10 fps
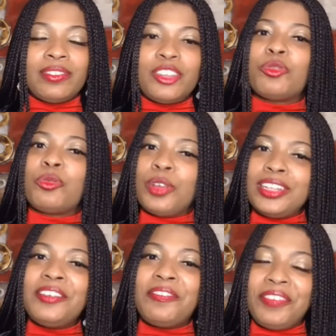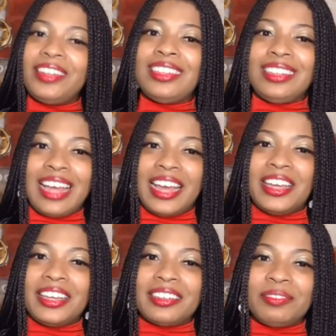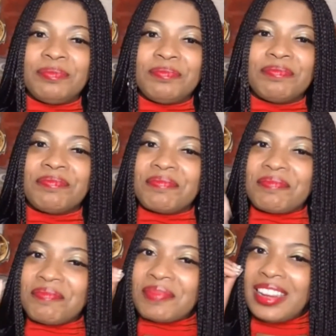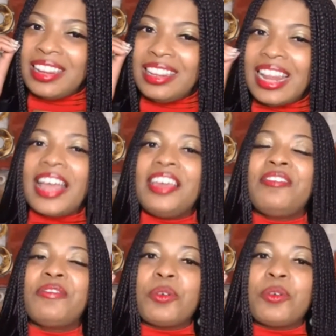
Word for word: just really feeling like Life